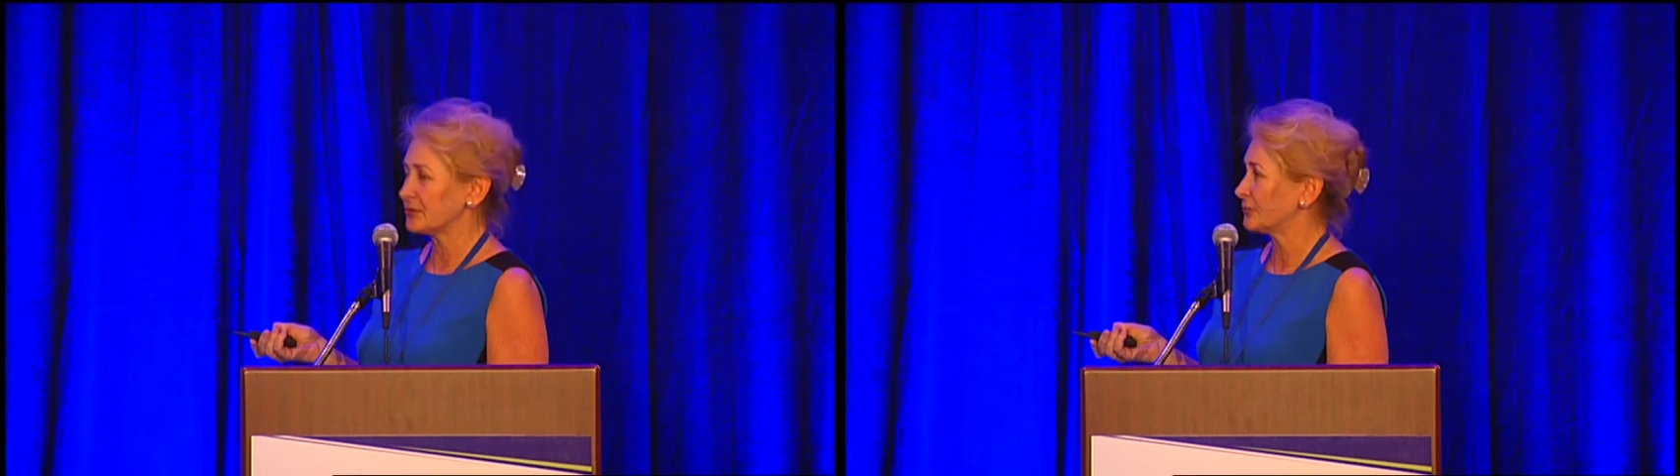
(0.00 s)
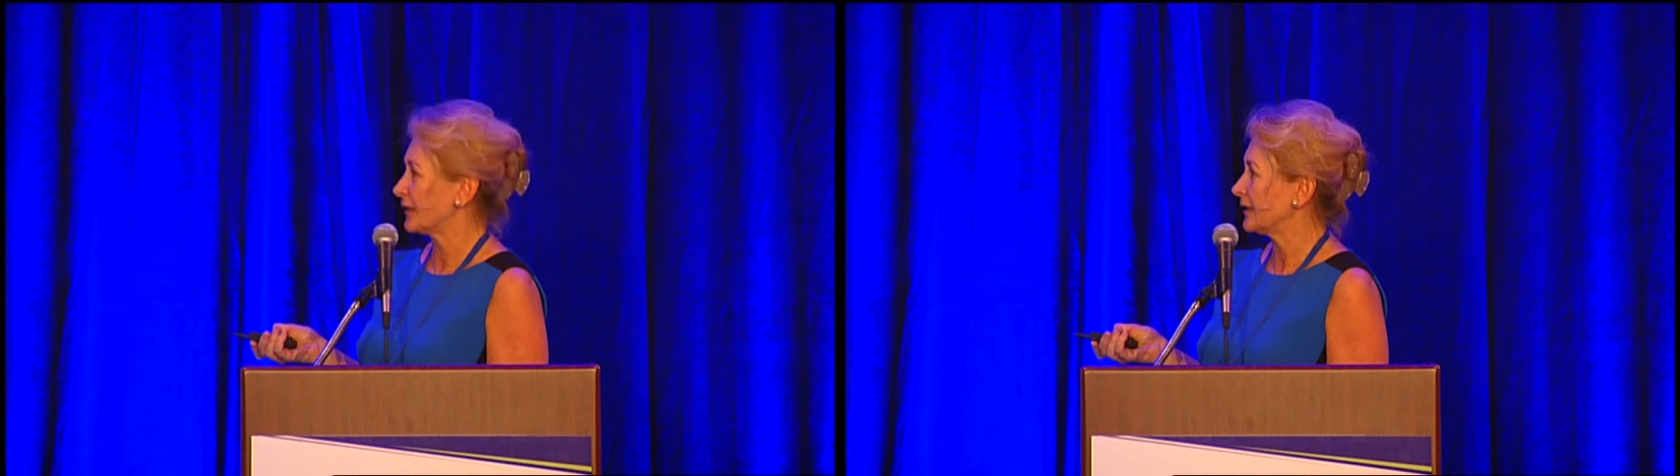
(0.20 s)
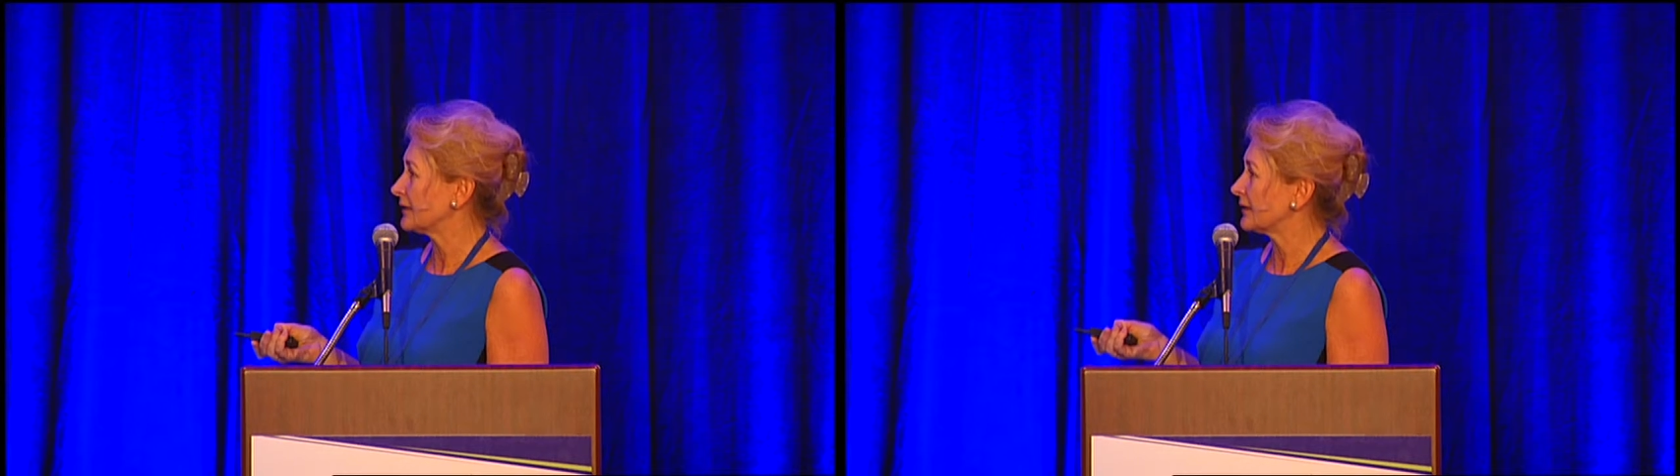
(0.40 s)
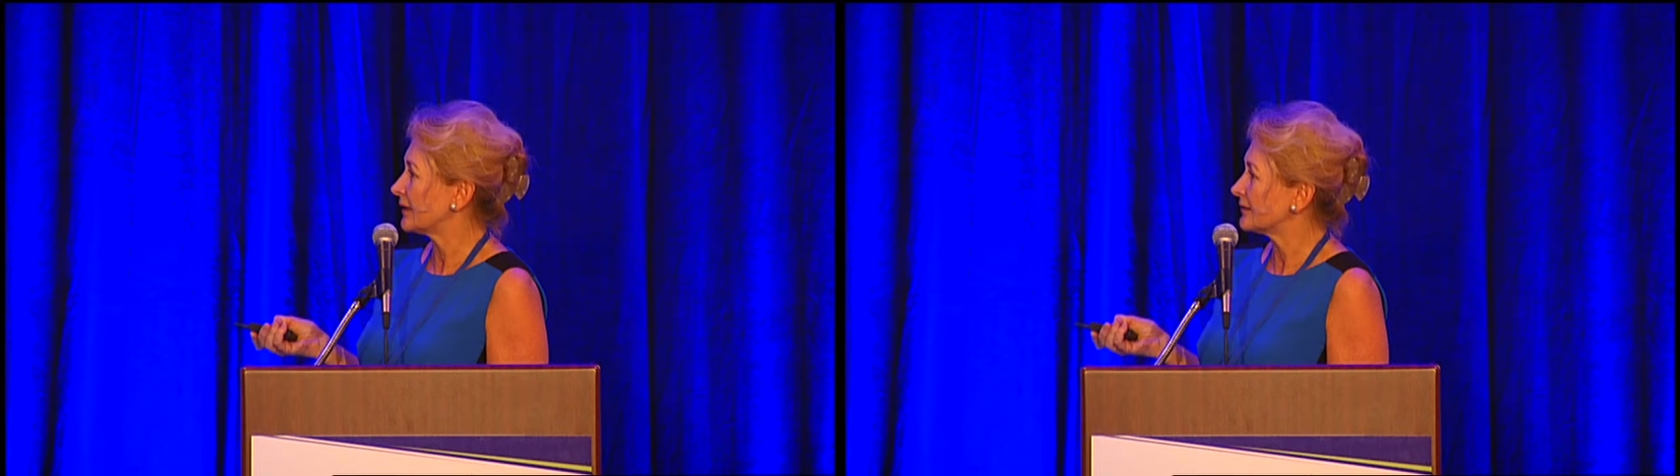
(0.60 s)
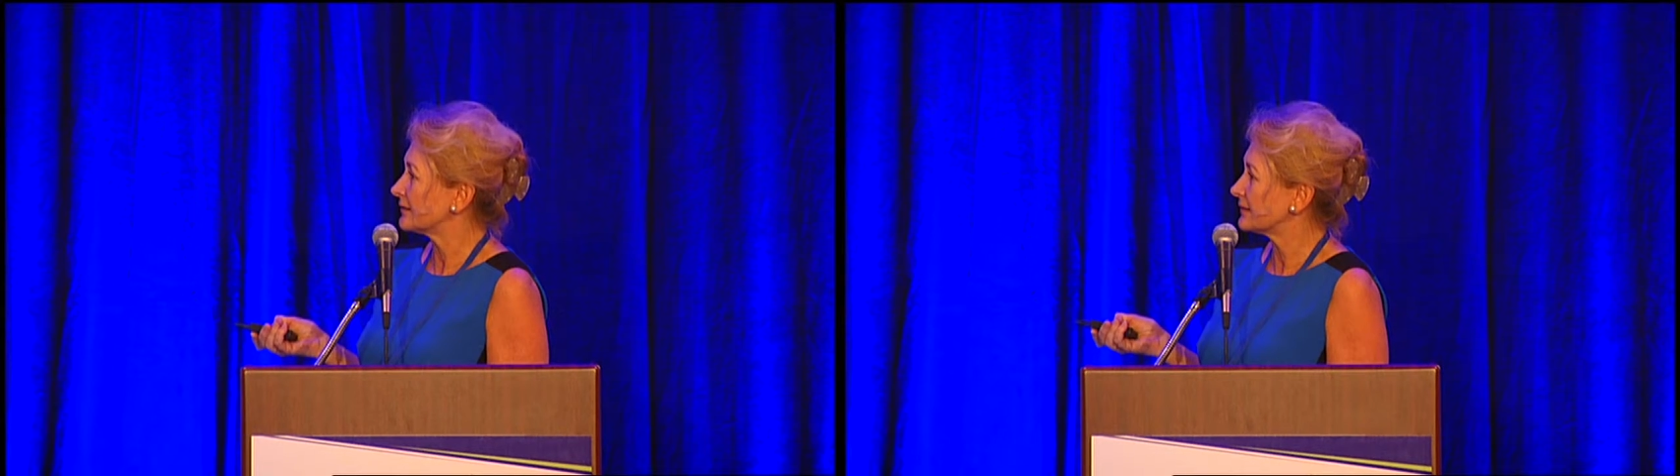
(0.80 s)
domain,
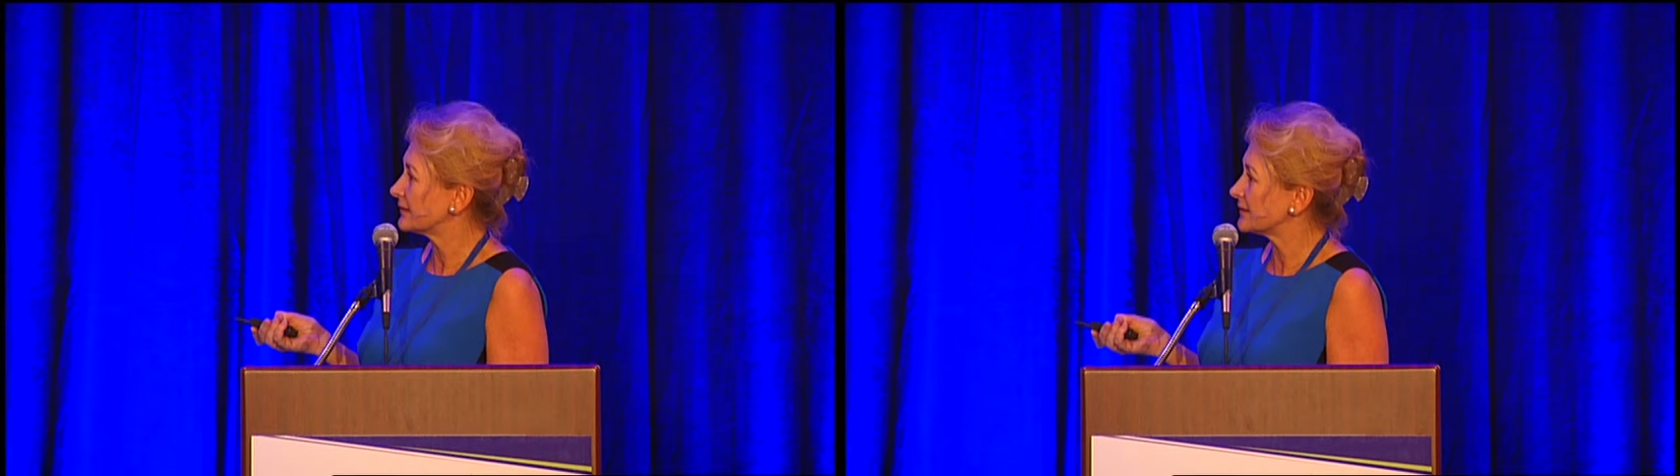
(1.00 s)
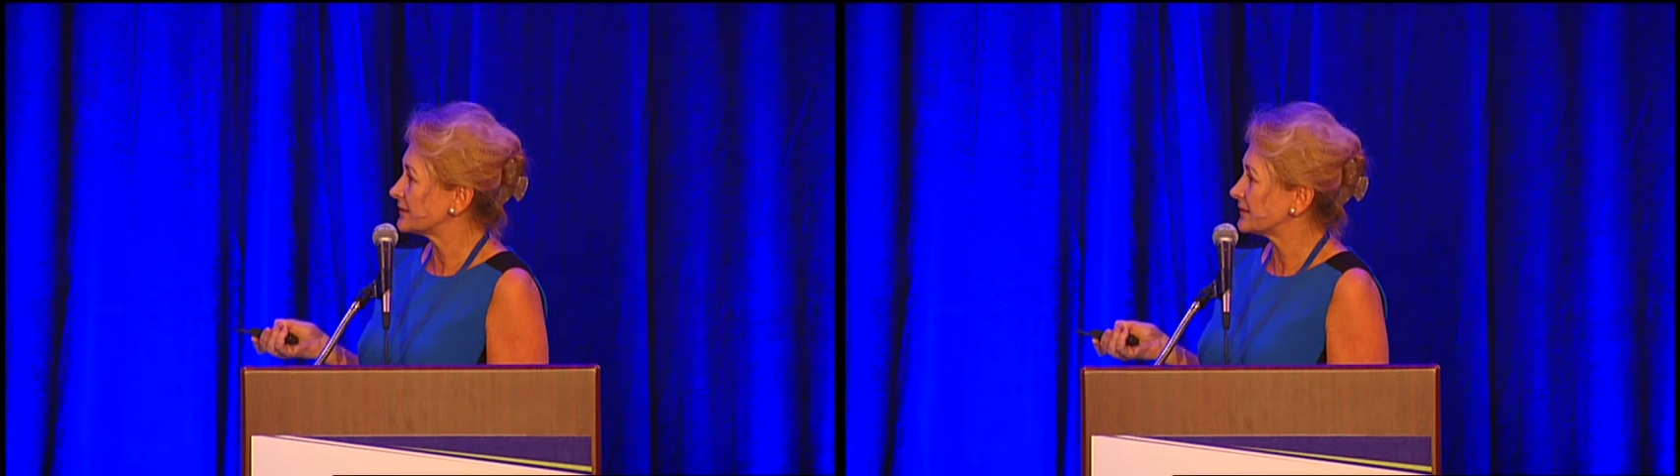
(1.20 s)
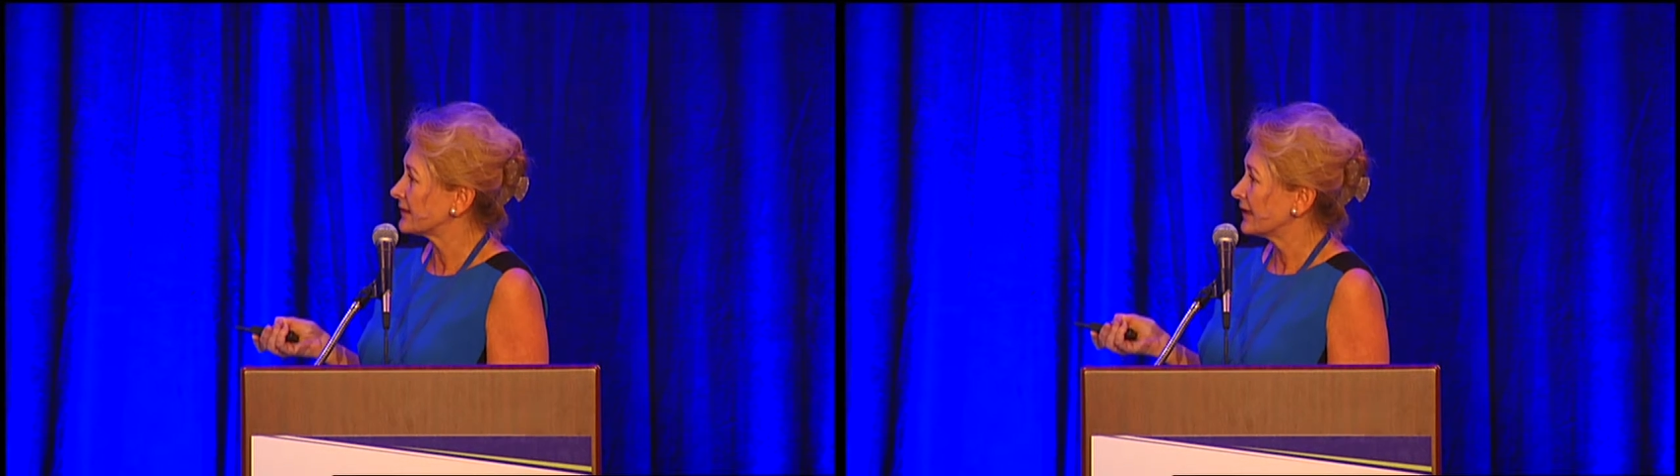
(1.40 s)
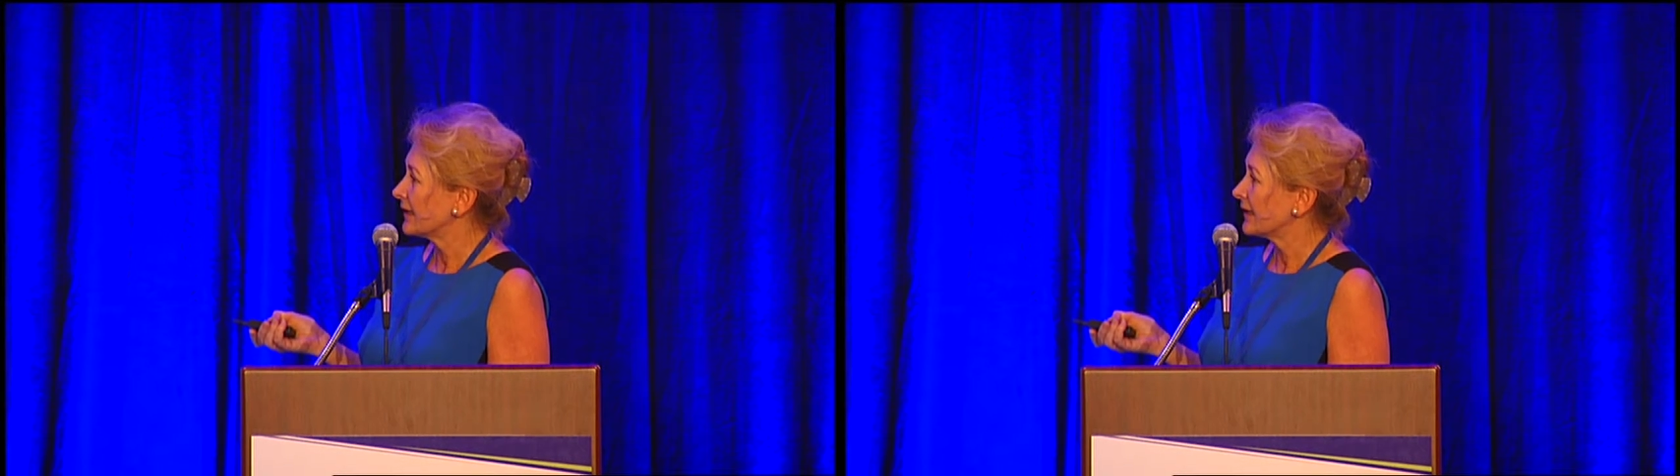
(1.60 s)
and this